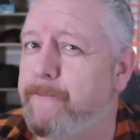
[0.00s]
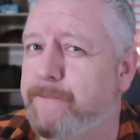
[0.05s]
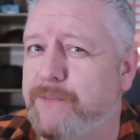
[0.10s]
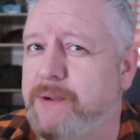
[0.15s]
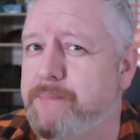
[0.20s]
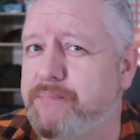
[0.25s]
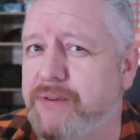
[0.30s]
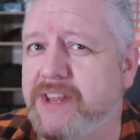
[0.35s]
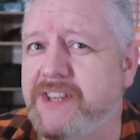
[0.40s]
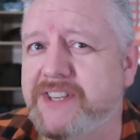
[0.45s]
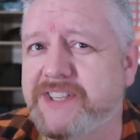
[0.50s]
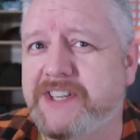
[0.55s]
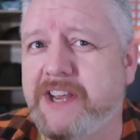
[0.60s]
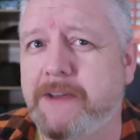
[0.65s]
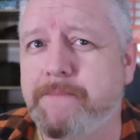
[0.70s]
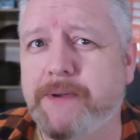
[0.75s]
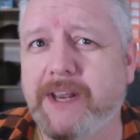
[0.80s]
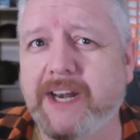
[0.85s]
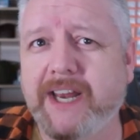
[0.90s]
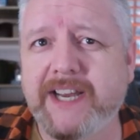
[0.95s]
your brother
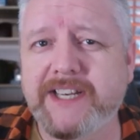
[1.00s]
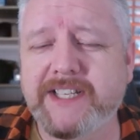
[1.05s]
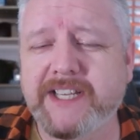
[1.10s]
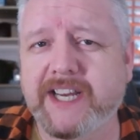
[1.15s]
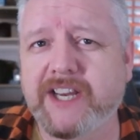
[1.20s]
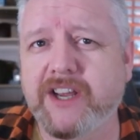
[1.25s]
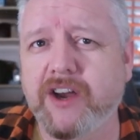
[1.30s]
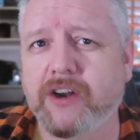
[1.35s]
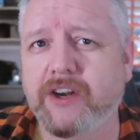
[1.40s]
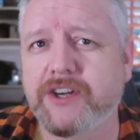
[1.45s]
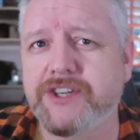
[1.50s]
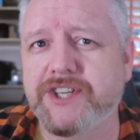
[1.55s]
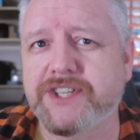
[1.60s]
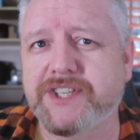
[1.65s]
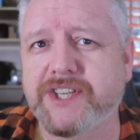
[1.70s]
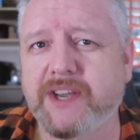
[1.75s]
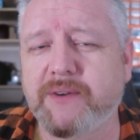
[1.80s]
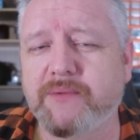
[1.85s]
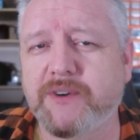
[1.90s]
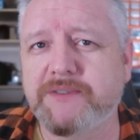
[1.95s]
stipulated college, you
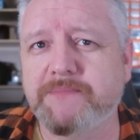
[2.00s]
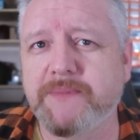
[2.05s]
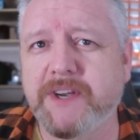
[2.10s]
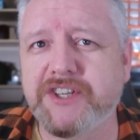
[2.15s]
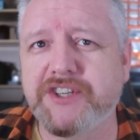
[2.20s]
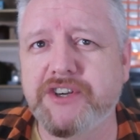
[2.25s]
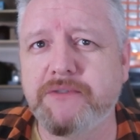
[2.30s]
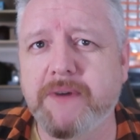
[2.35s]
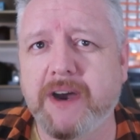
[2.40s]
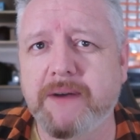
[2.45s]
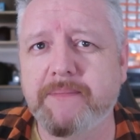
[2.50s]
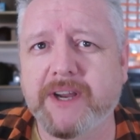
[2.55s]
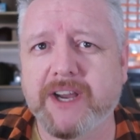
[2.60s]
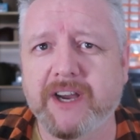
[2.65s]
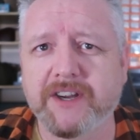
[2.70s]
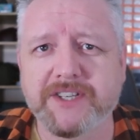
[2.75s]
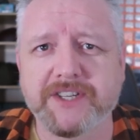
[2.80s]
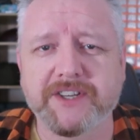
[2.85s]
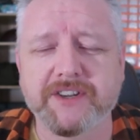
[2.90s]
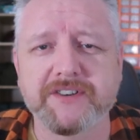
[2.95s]
see, which means you might be
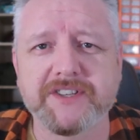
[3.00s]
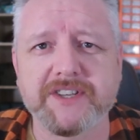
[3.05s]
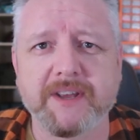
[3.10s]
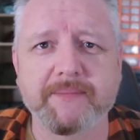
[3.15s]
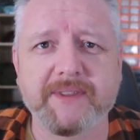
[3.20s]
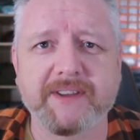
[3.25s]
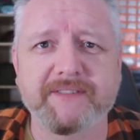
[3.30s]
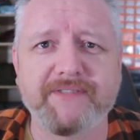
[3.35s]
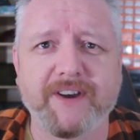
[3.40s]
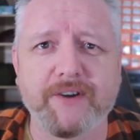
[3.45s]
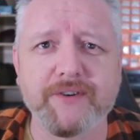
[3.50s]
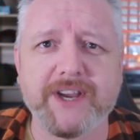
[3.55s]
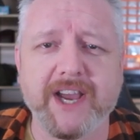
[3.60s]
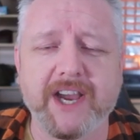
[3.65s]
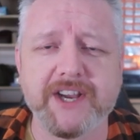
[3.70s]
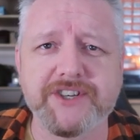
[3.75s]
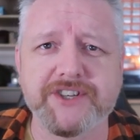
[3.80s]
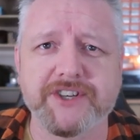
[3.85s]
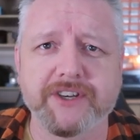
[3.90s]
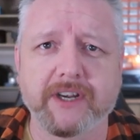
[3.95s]
going to do something
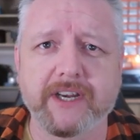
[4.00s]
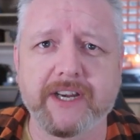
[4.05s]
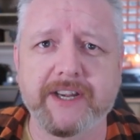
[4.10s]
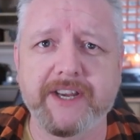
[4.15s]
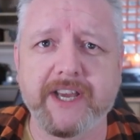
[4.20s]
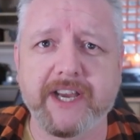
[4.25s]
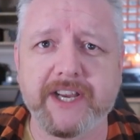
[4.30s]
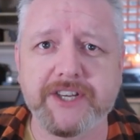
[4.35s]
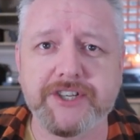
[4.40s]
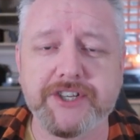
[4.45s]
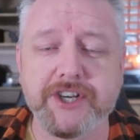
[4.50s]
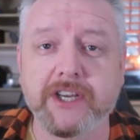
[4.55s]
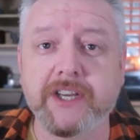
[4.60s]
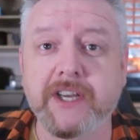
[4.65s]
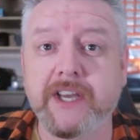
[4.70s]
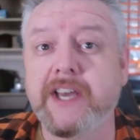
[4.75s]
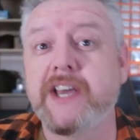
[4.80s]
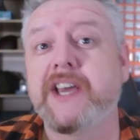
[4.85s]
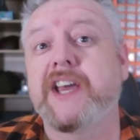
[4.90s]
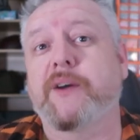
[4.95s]
vocational in nature,
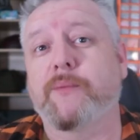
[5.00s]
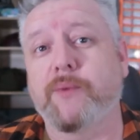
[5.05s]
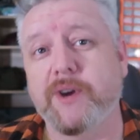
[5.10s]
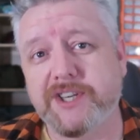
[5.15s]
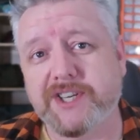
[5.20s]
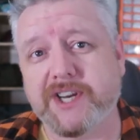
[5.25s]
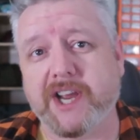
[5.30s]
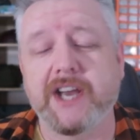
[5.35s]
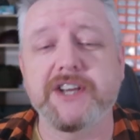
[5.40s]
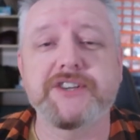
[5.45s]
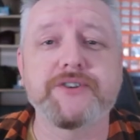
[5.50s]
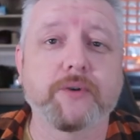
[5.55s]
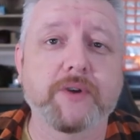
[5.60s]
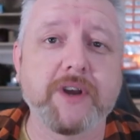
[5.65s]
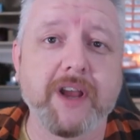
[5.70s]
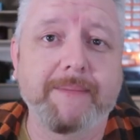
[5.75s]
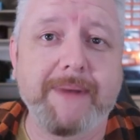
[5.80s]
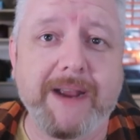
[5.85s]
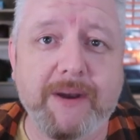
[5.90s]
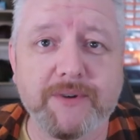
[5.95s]
in which case you'll
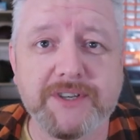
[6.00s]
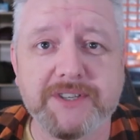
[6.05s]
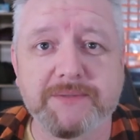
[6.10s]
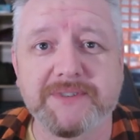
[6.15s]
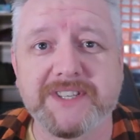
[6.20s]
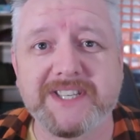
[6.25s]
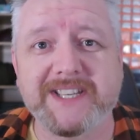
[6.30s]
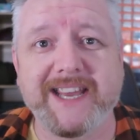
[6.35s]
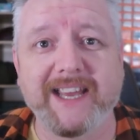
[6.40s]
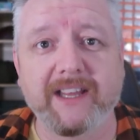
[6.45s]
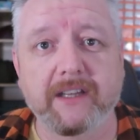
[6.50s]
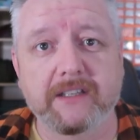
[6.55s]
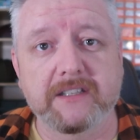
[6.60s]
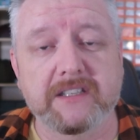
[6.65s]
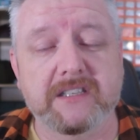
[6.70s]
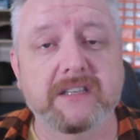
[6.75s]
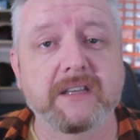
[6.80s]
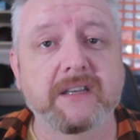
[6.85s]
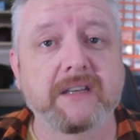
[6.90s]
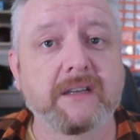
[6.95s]
come out with some
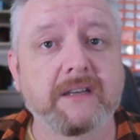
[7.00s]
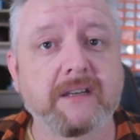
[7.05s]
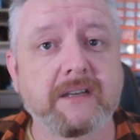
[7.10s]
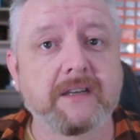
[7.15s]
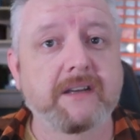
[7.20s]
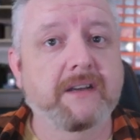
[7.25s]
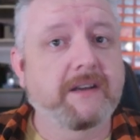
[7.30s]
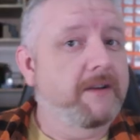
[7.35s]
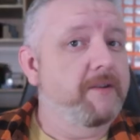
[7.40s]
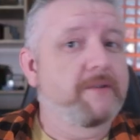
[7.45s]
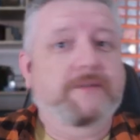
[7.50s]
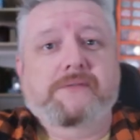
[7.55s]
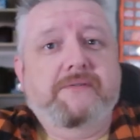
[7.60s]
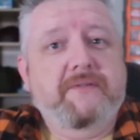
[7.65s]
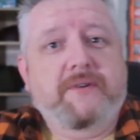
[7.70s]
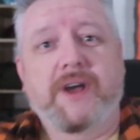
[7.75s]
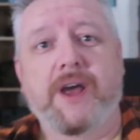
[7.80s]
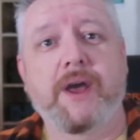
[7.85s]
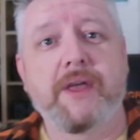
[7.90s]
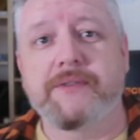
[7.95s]
skills.
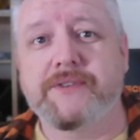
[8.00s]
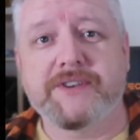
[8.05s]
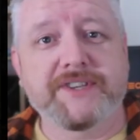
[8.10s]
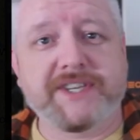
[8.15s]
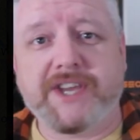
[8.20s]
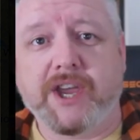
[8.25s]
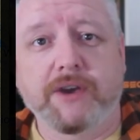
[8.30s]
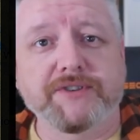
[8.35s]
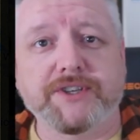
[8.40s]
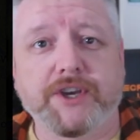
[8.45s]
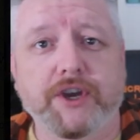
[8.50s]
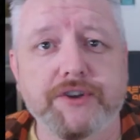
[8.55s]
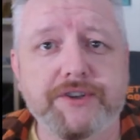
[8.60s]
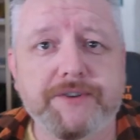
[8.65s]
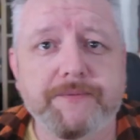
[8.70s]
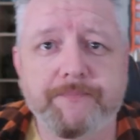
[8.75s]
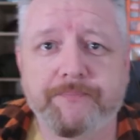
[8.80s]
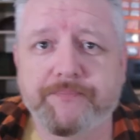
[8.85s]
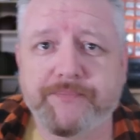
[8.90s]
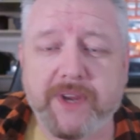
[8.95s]
Skills
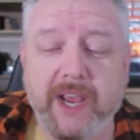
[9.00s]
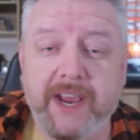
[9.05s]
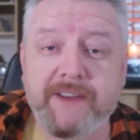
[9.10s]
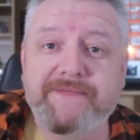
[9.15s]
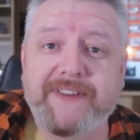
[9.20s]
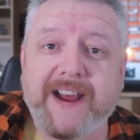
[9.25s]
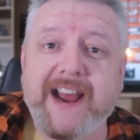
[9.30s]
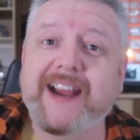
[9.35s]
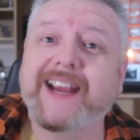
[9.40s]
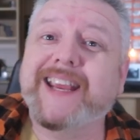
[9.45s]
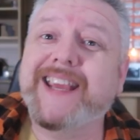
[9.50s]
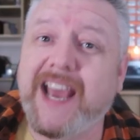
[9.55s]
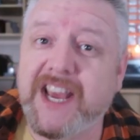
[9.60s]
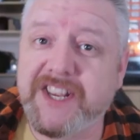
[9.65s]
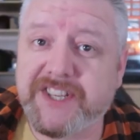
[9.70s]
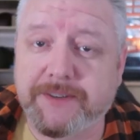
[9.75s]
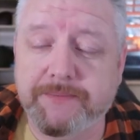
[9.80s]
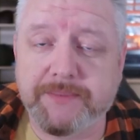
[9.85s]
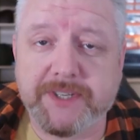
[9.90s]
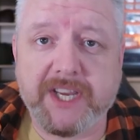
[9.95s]
good. In fact,
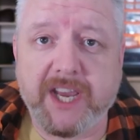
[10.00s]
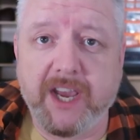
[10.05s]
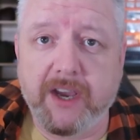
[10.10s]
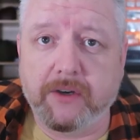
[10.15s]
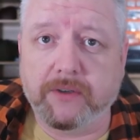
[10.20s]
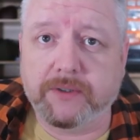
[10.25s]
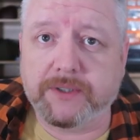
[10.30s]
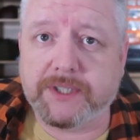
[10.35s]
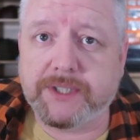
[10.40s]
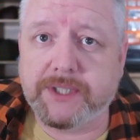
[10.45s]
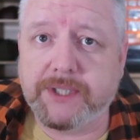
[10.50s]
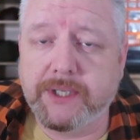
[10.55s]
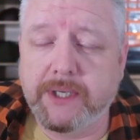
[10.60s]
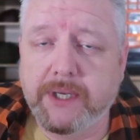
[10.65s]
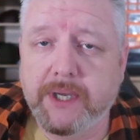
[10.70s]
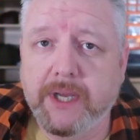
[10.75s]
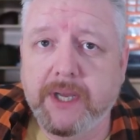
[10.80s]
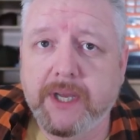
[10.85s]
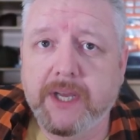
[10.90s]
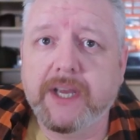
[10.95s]
get some skills.
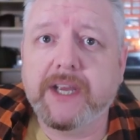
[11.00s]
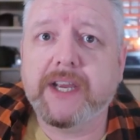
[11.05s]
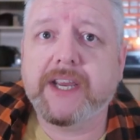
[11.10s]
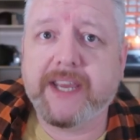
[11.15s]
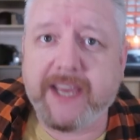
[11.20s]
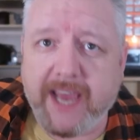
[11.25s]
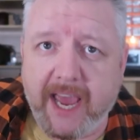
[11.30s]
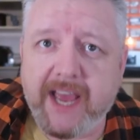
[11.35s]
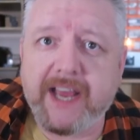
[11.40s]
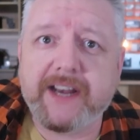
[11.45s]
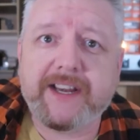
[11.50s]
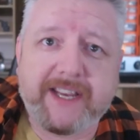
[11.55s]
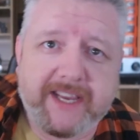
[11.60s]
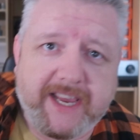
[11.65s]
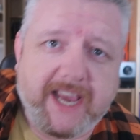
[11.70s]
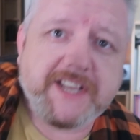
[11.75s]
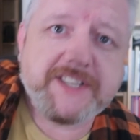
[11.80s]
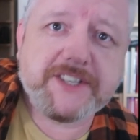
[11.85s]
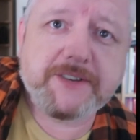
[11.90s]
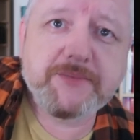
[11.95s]
Get
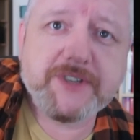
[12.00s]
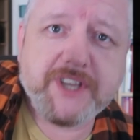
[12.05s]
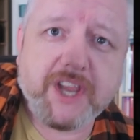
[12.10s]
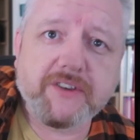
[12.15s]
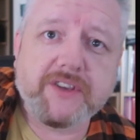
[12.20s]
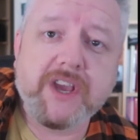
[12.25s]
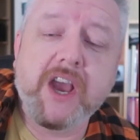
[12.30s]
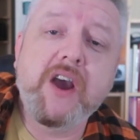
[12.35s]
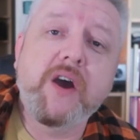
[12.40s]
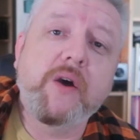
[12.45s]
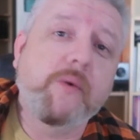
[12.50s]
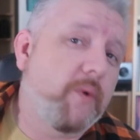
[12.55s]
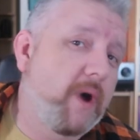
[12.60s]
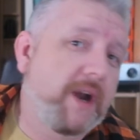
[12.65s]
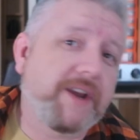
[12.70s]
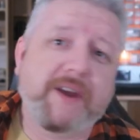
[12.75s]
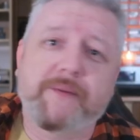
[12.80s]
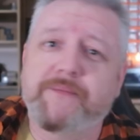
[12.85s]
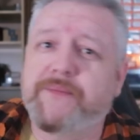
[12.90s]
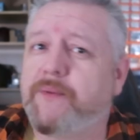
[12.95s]
get some skills.
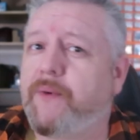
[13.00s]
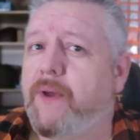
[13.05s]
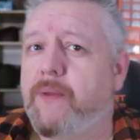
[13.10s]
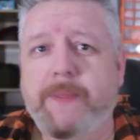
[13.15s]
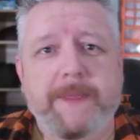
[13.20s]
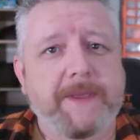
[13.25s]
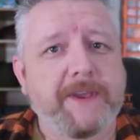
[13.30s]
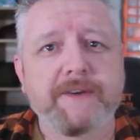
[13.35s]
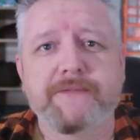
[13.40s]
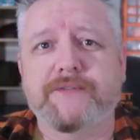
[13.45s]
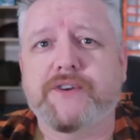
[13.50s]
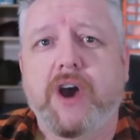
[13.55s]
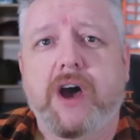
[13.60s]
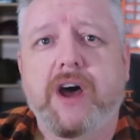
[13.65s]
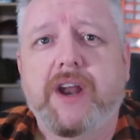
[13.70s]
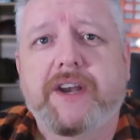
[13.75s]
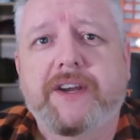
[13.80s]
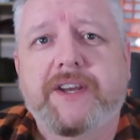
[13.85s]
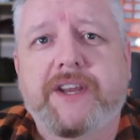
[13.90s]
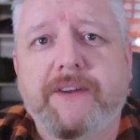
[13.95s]
What you've
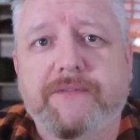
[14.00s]
got